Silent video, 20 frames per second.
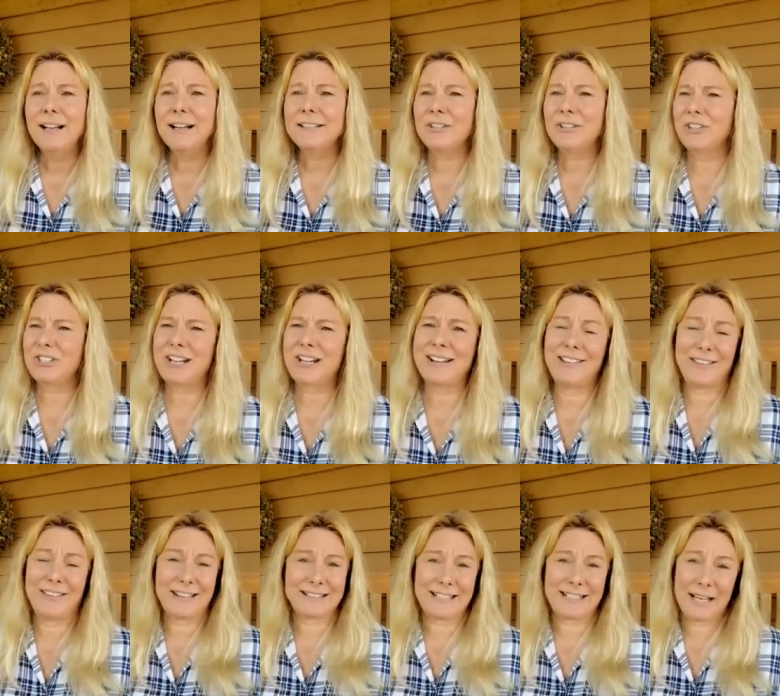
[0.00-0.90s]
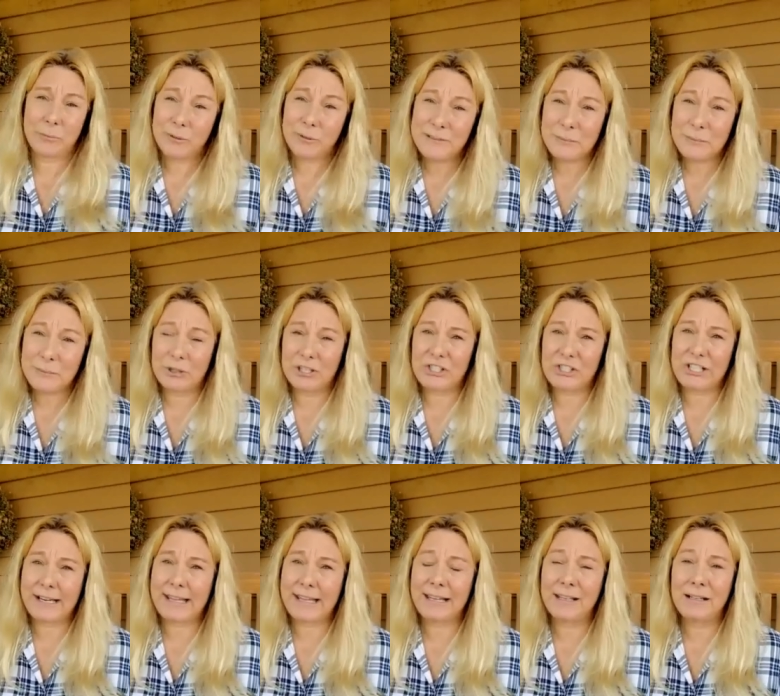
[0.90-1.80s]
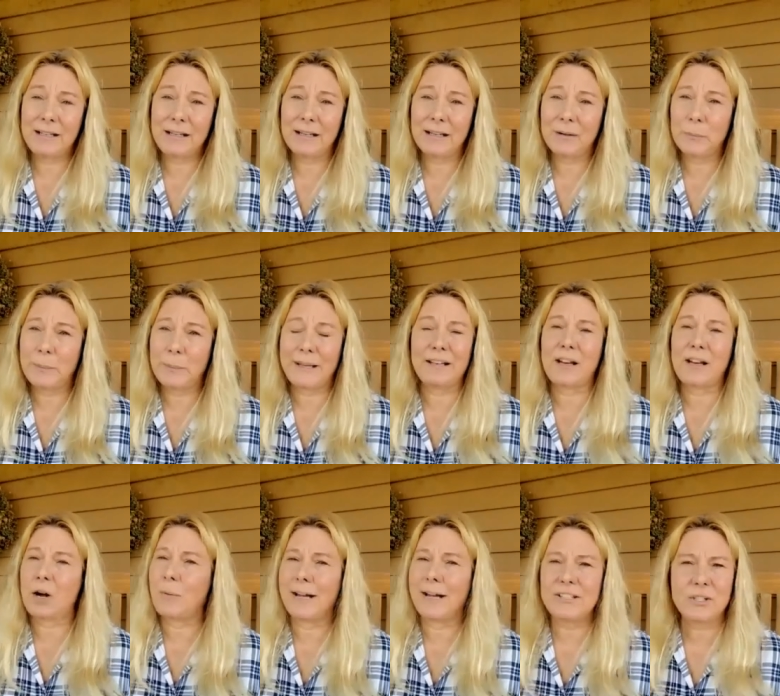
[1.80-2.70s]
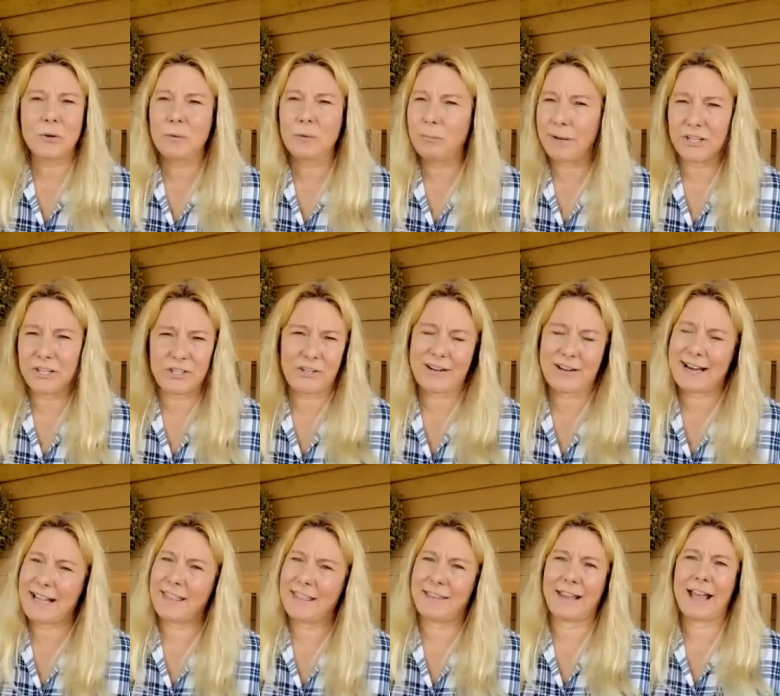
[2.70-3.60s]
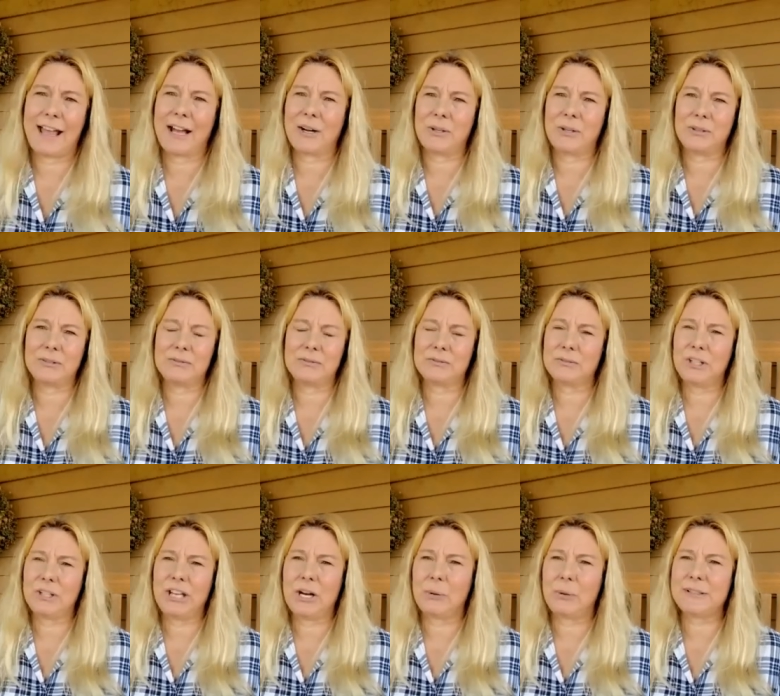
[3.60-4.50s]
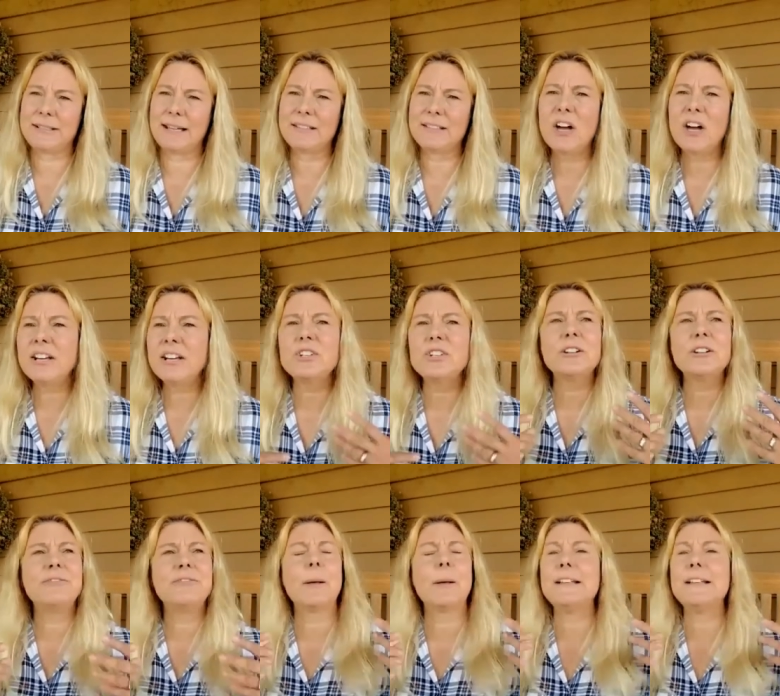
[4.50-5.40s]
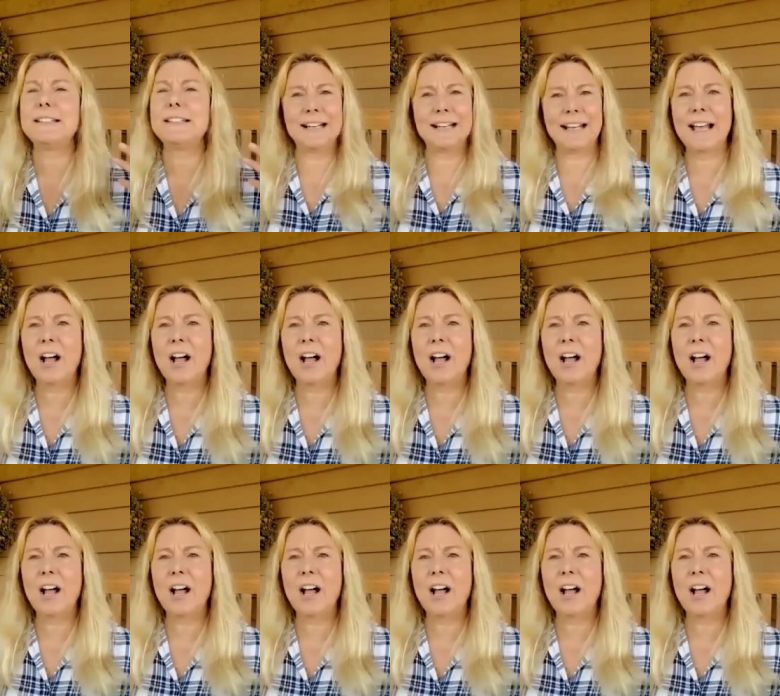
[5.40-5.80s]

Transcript: So you're talking like a tablespoon of chicken, but no, I don't measure anything out. As long as your family's eating